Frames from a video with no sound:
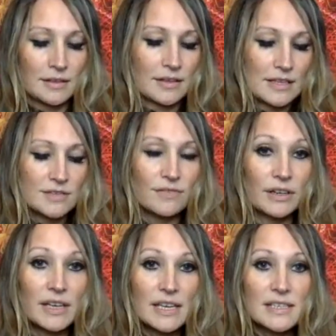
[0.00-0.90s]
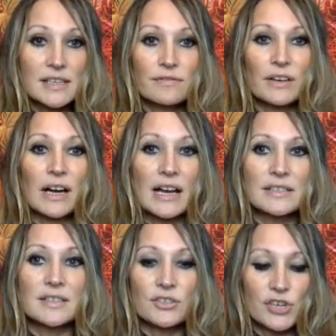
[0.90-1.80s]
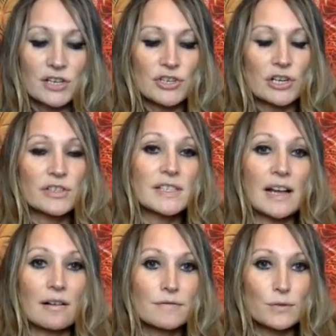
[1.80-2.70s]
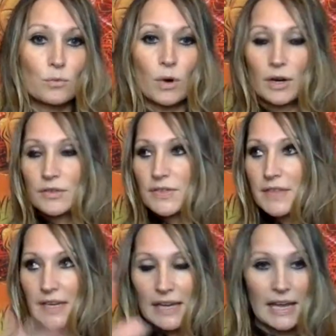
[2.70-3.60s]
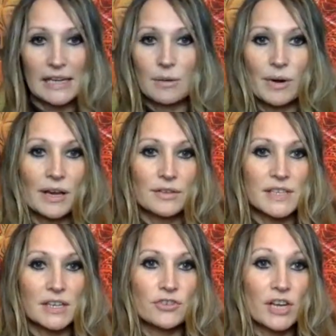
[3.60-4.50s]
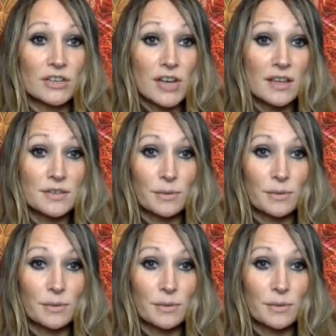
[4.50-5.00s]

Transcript: it's very easy for us to judge ourselves worse than anyone else can judge us,